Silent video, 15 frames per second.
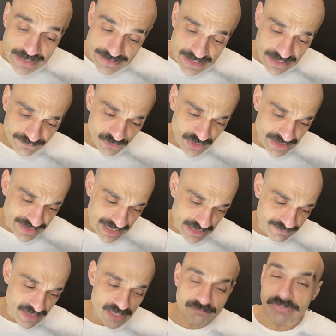telephone
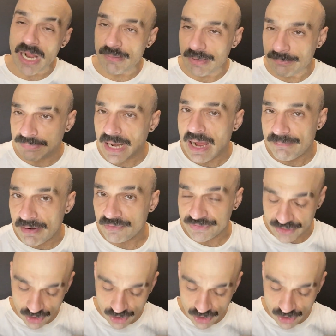assessment, blah, blah, blah, about the